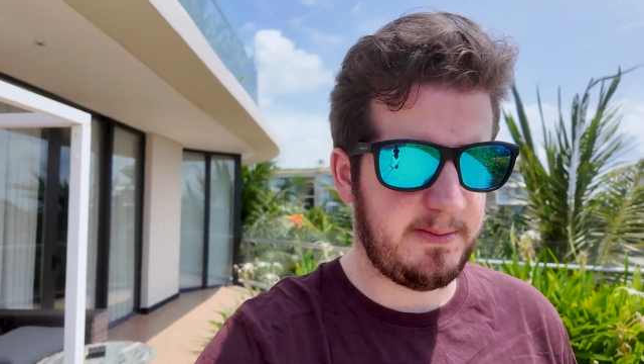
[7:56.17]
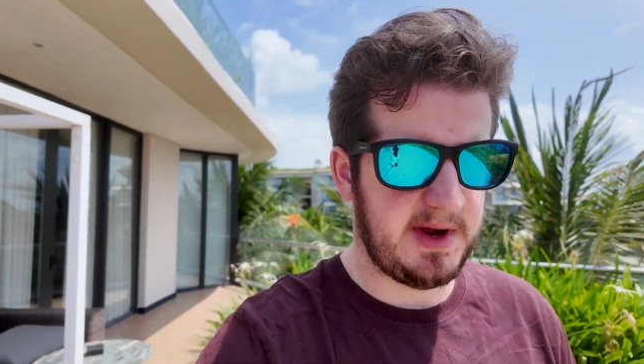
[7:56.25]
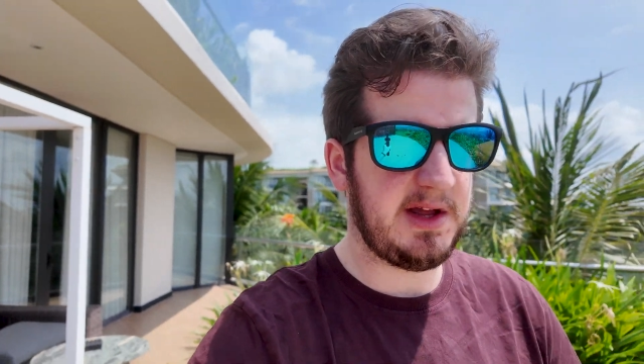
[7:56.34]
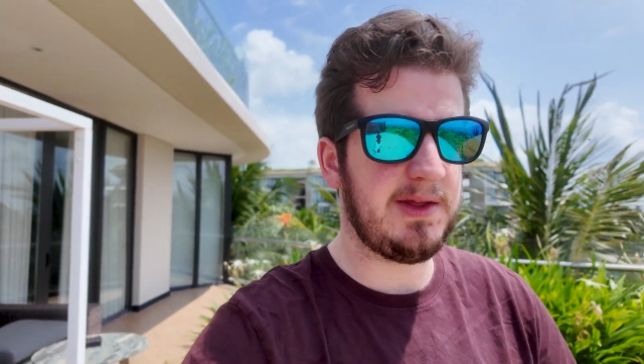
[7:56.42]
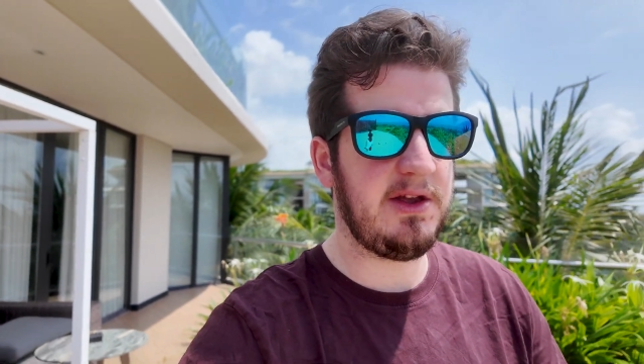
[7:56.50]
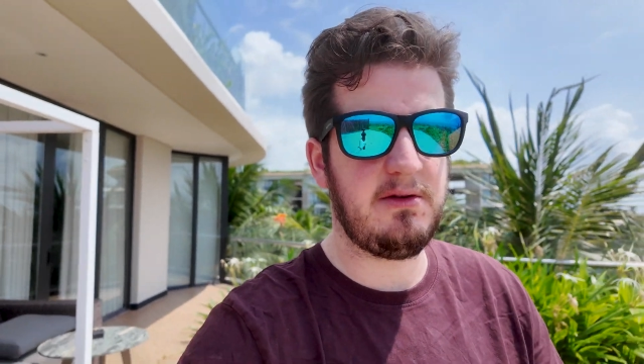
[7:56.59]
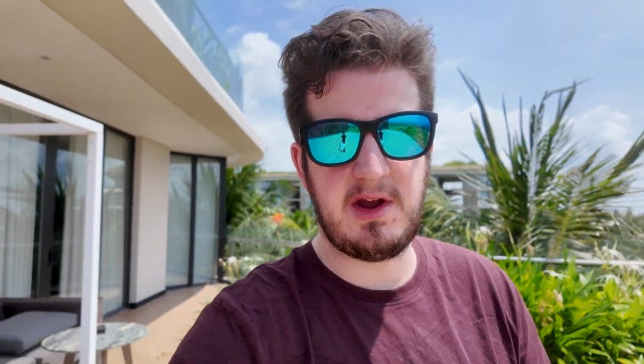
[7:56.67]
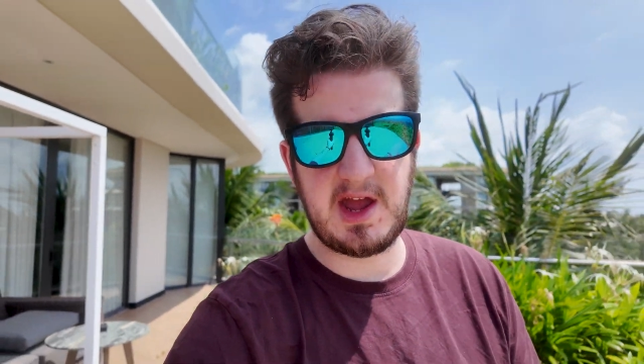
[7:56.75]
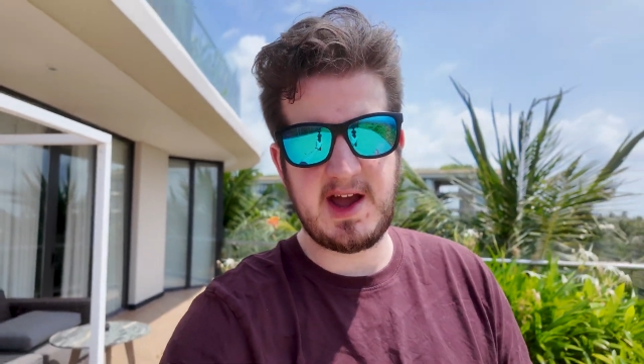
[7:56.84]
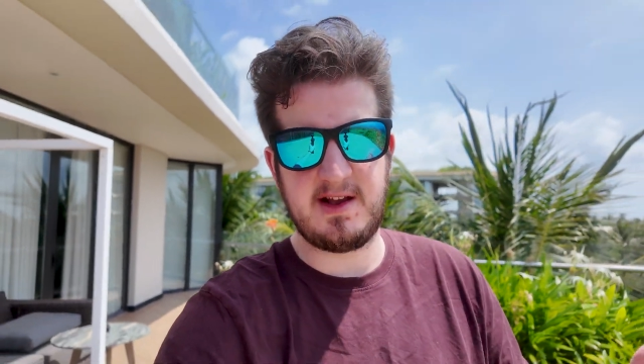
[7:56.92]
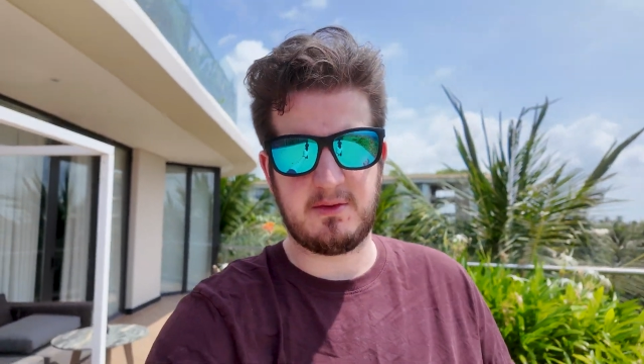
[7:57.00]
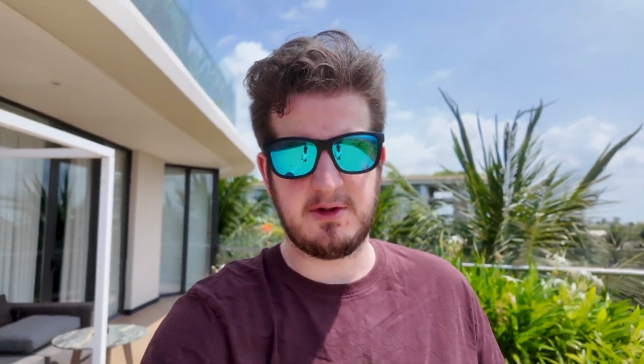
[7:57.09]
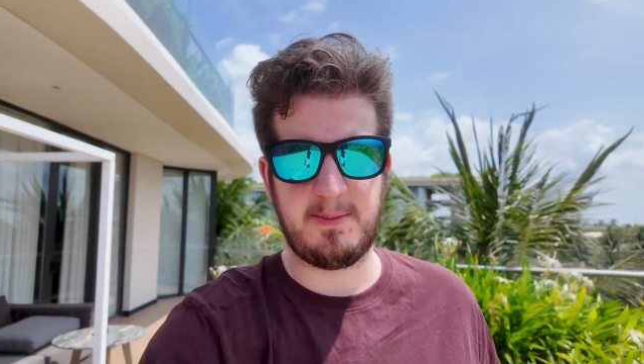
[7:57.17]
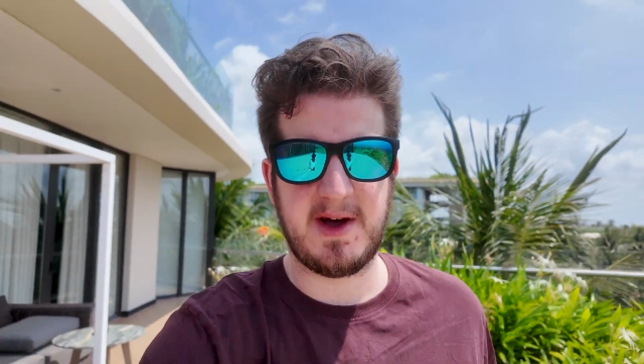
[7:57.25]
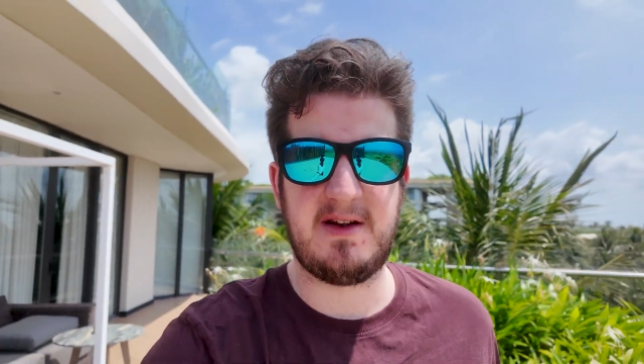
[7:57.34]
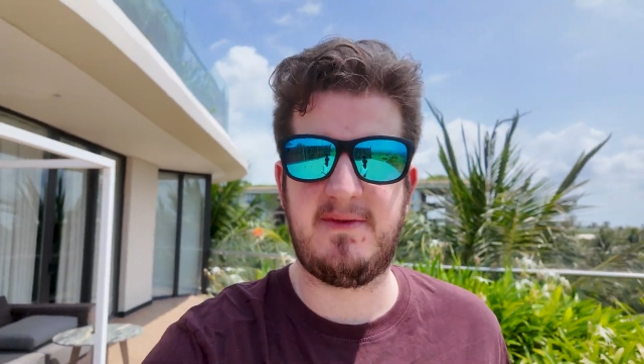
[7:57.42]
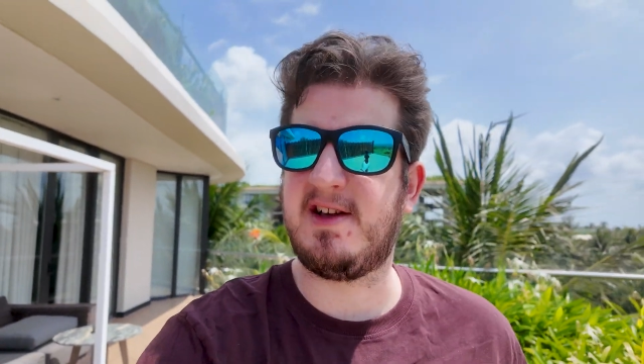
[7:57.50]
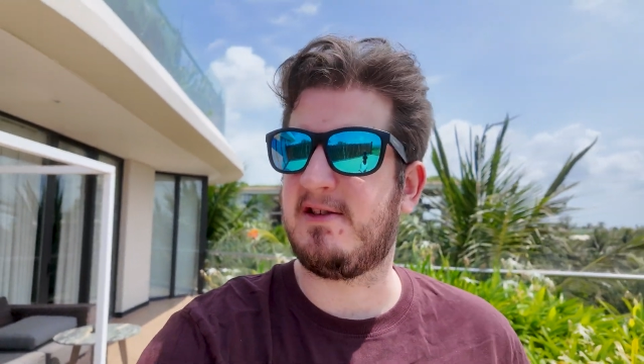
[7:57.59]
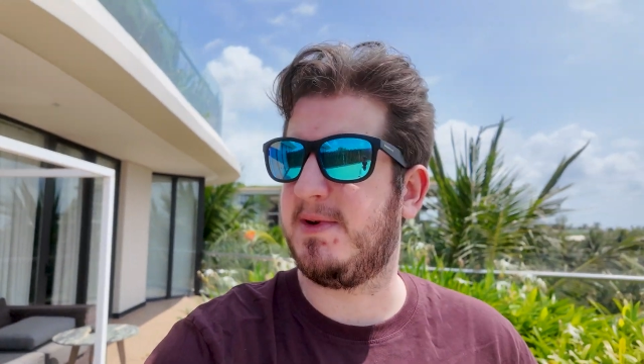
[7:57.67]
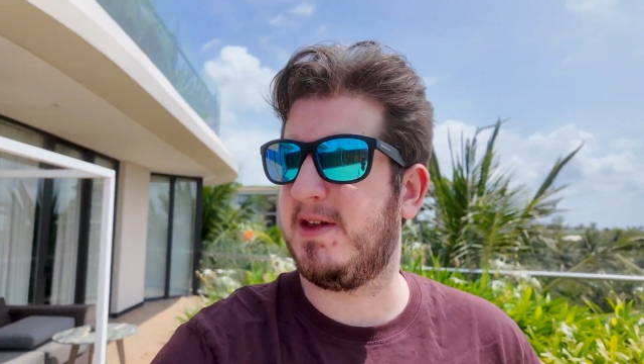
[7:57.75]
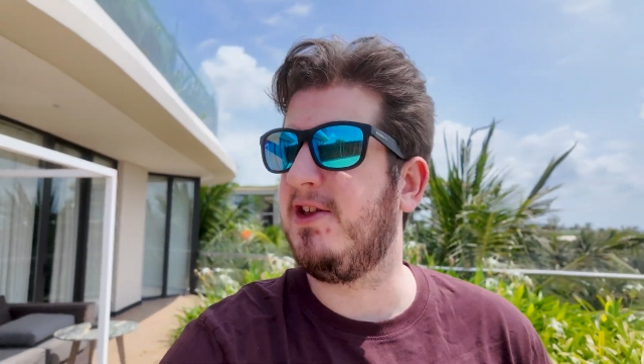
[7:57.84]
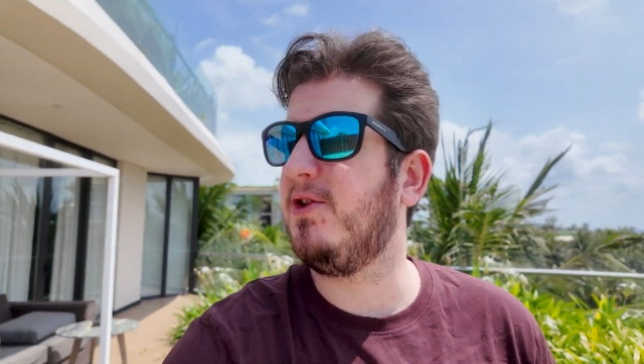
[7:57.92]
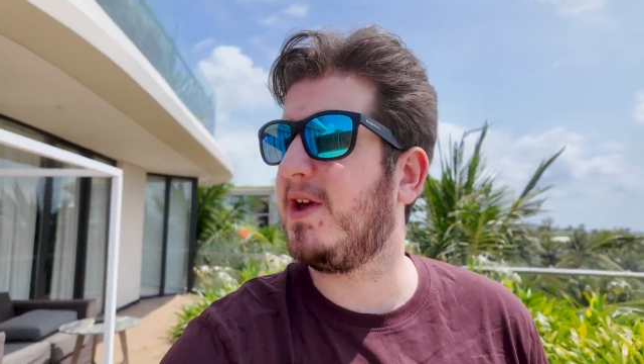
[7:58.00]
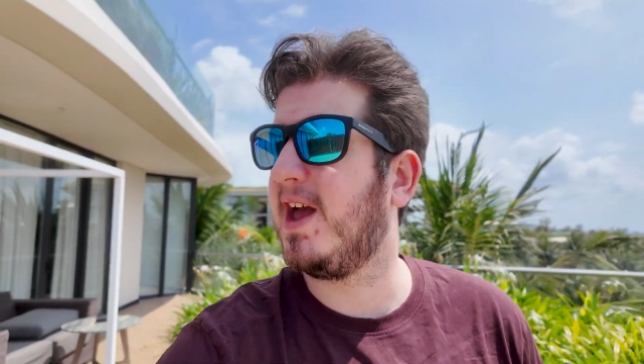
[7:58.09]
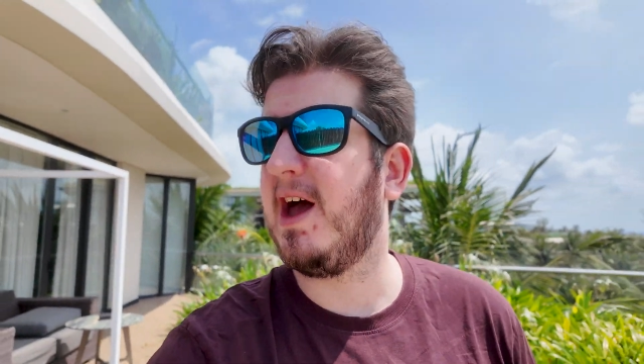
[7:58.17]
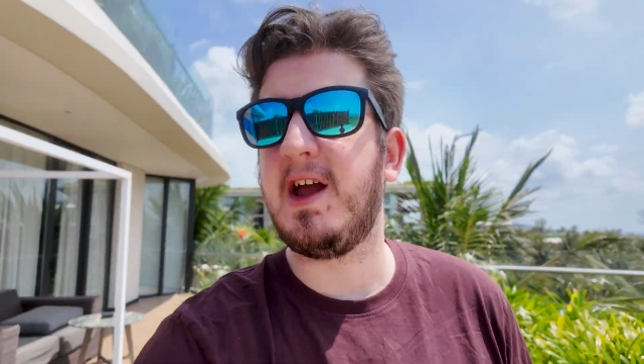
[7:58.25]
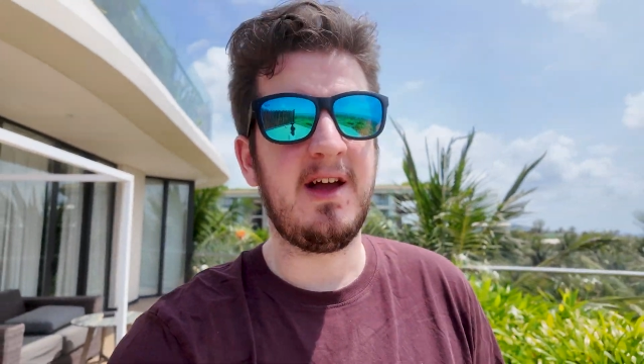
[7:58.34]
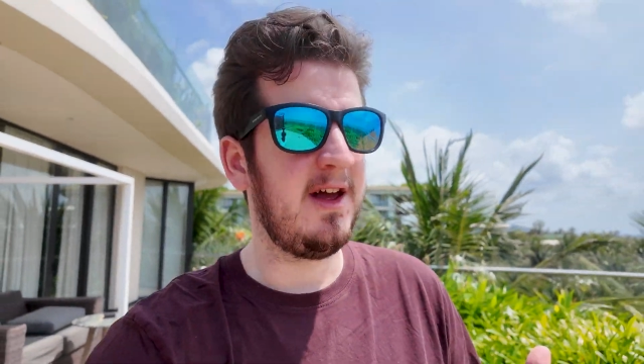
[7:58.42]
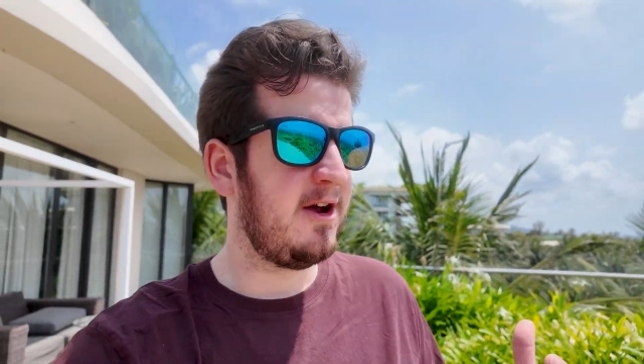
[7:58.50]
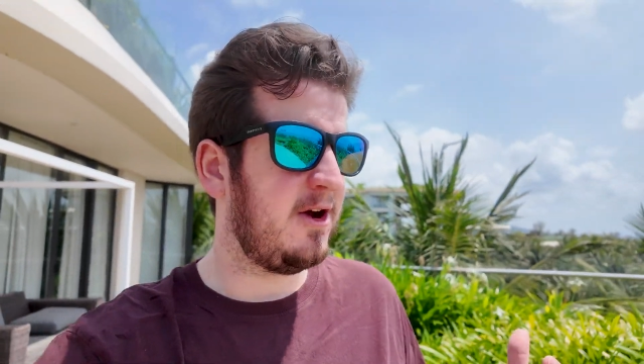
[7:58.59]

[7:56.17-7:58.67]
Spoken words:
Being in the UK is one of the bad things of being in the UK.